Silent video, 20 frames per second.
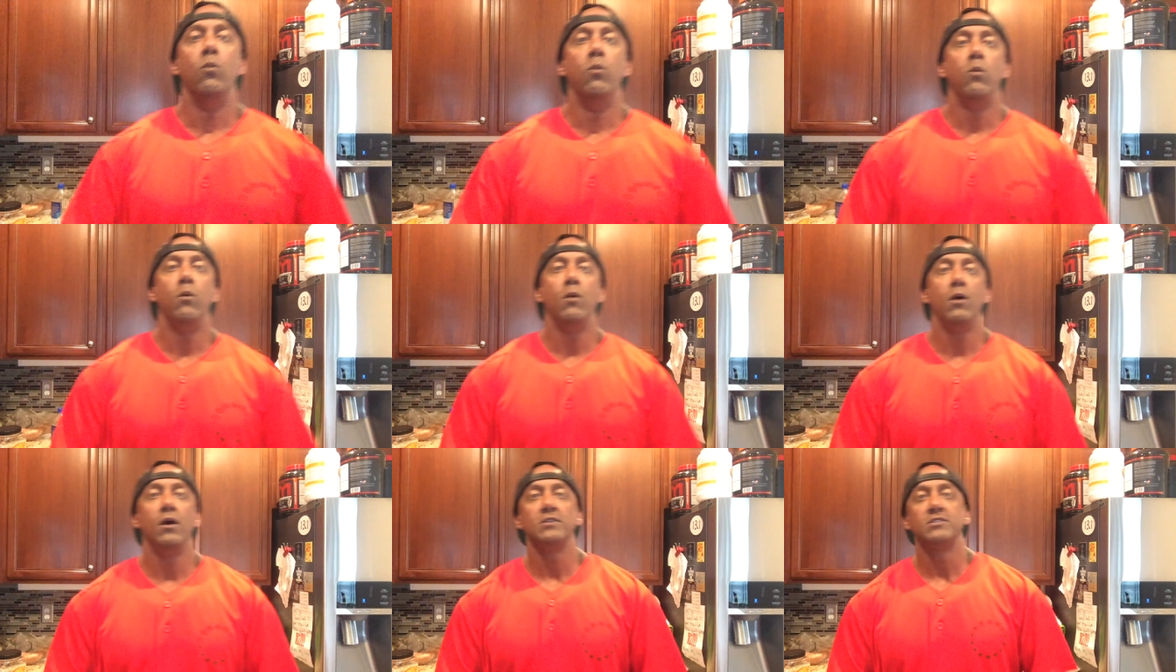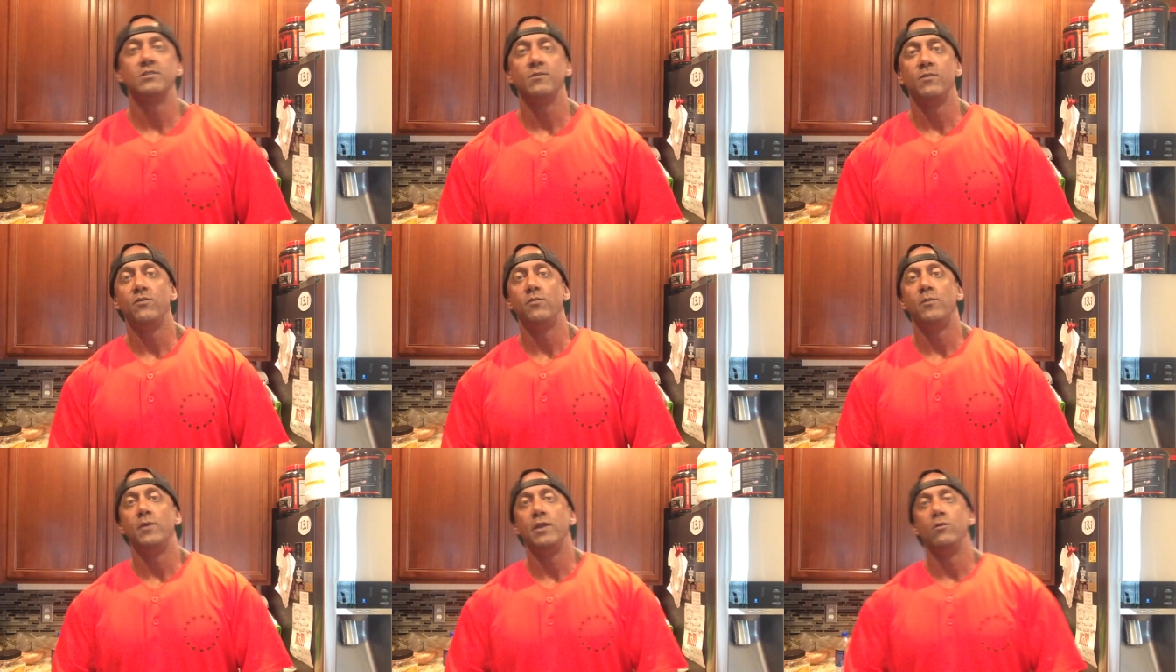What's
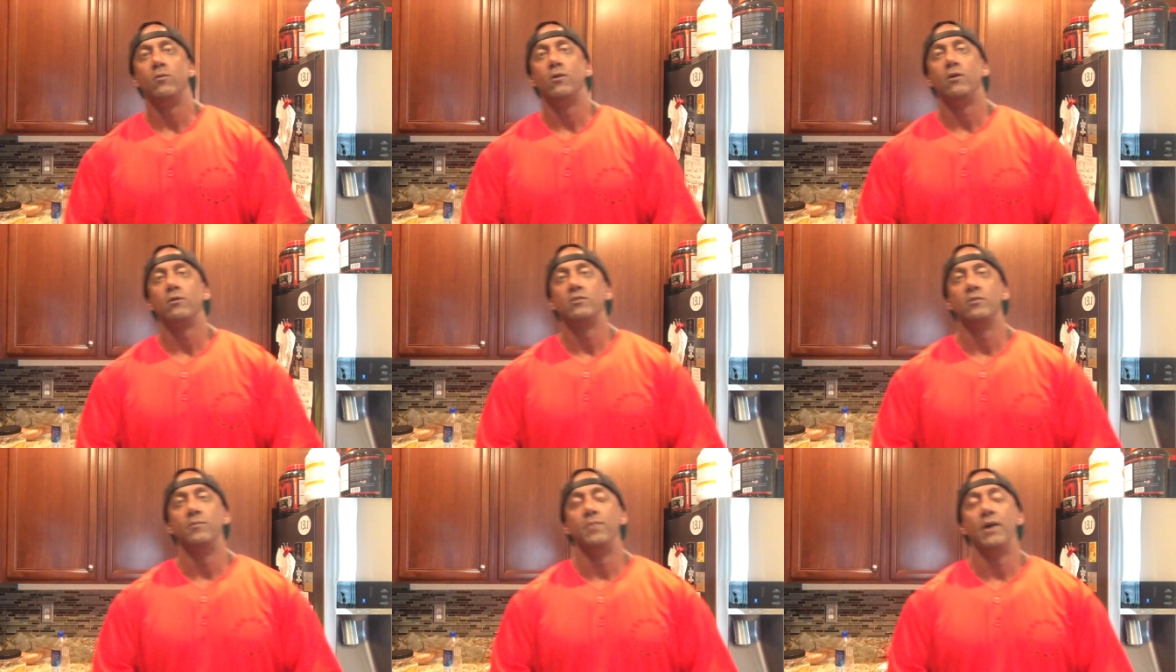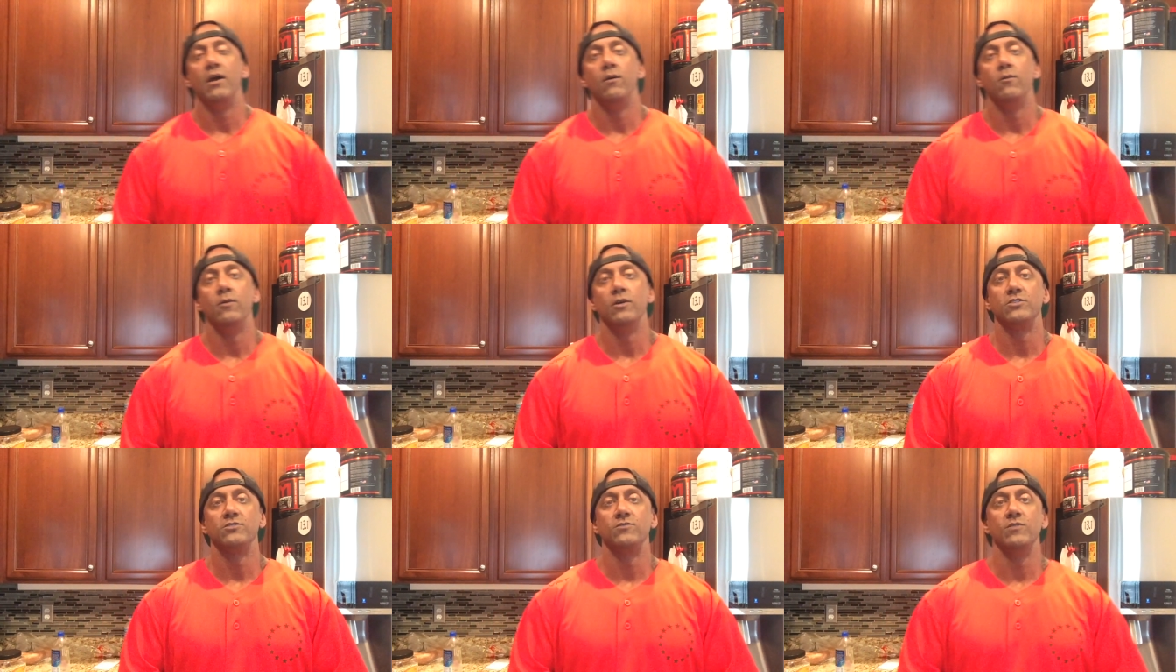up, everybody? Welcome to
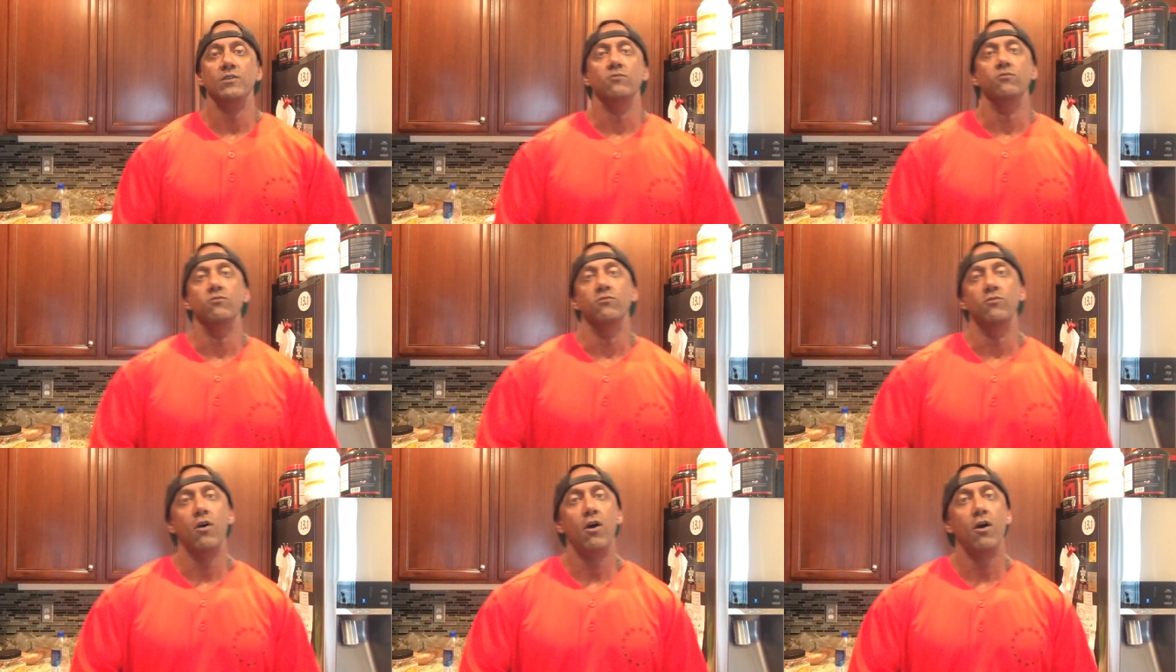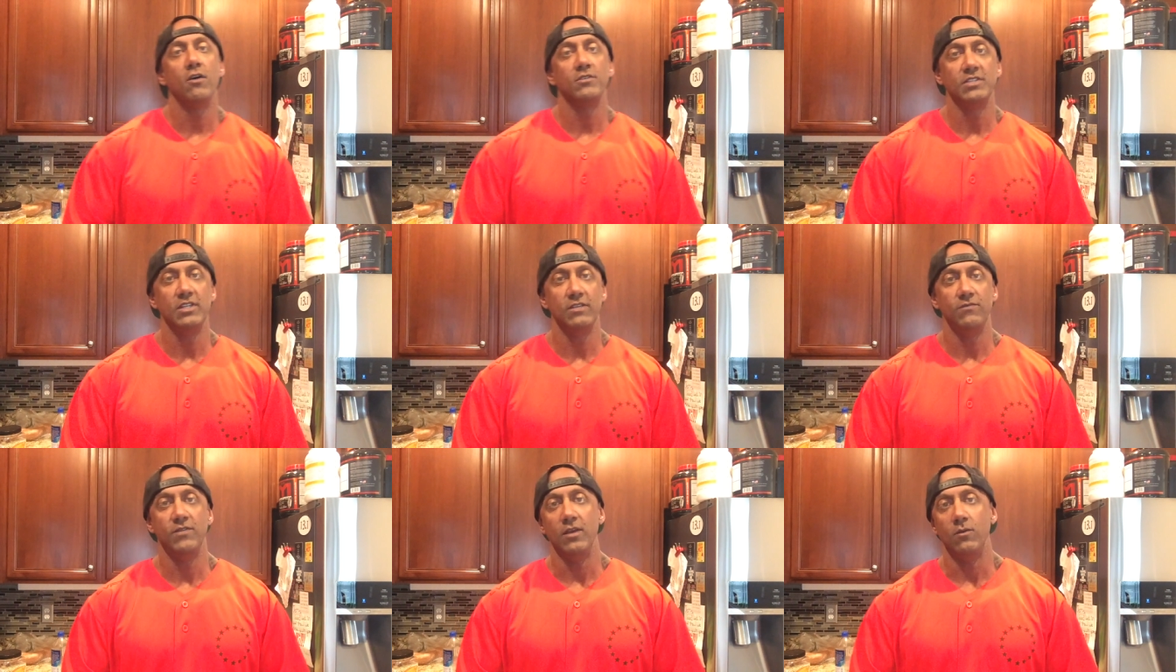Bios3 Raw
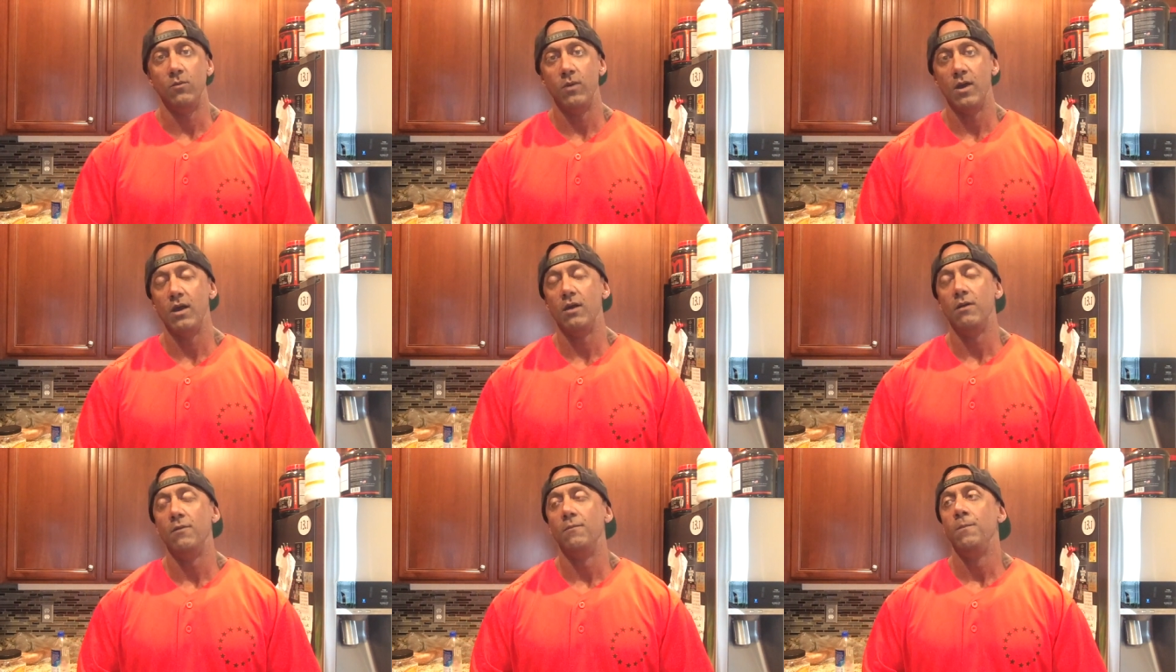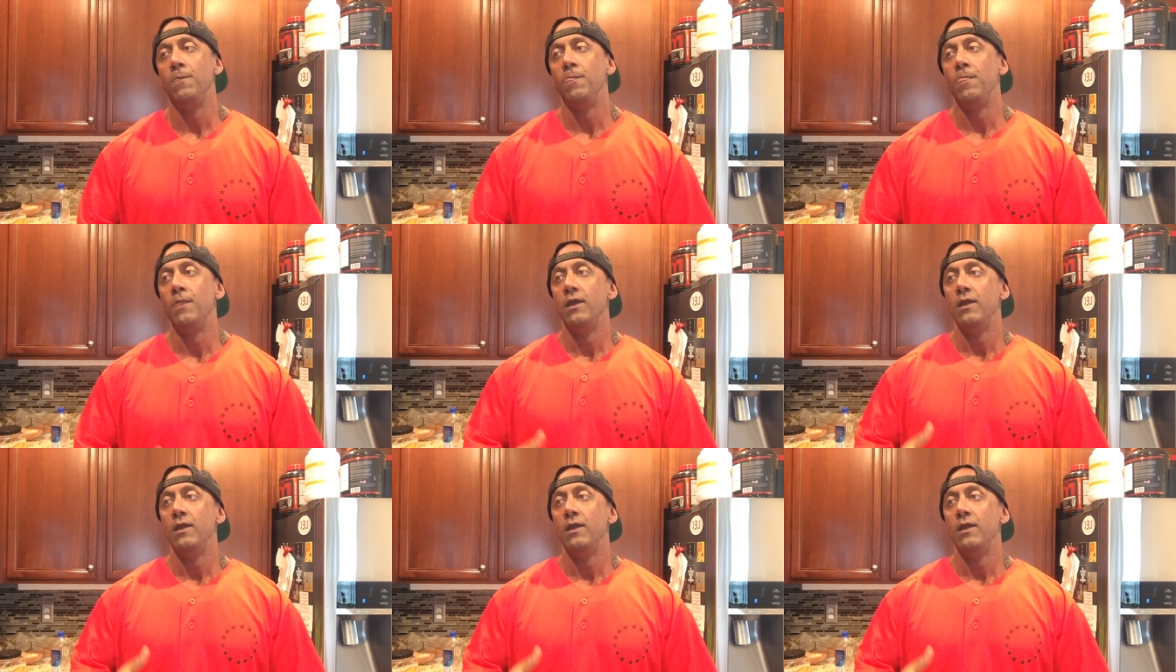TV. Well,